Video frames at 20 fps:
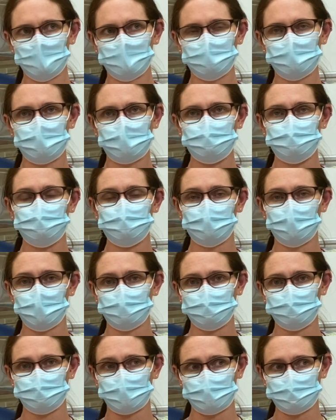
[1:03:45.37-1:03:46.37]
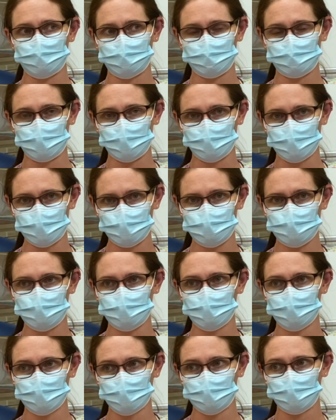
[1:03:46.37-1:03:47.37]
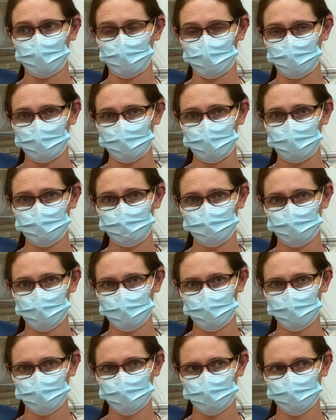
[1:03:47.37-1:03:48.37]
They have to be off of IV fluids and eating all of their food,